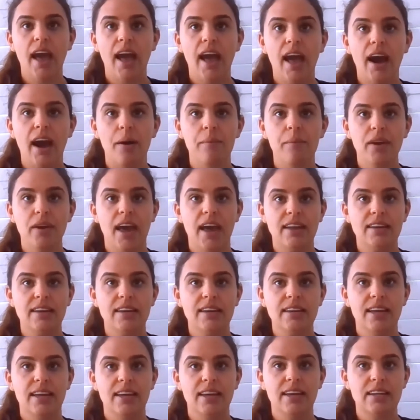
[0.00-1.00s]

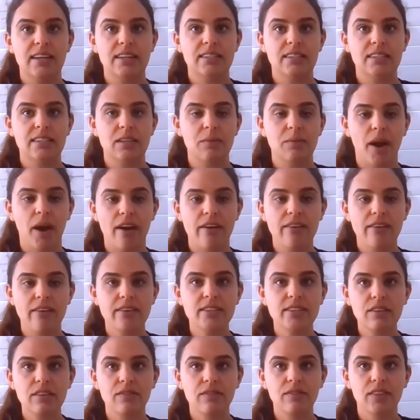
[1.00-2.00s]
and that it's
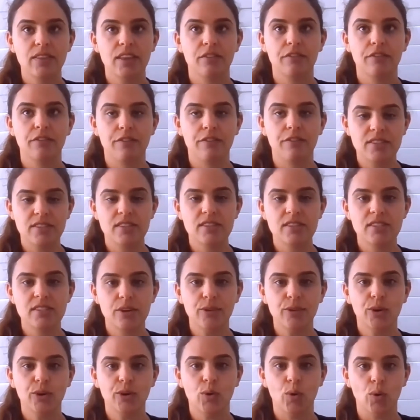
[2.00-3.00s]
imperative that visits
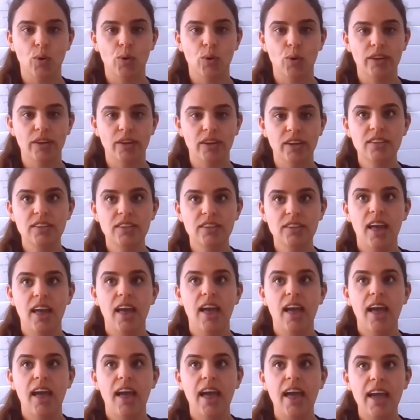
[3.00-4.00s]
are recorded
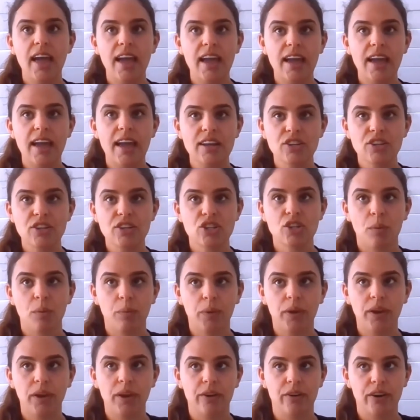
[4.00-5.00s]
each
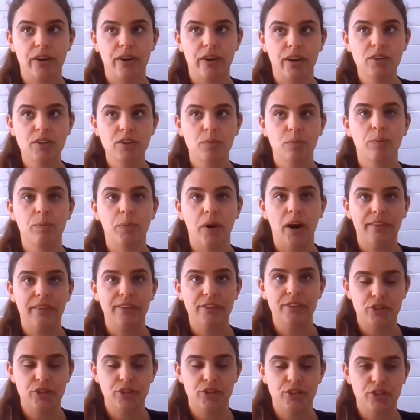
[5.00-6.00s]
period
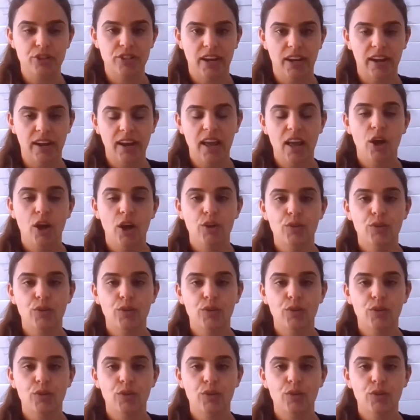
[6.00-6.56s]
by the due date.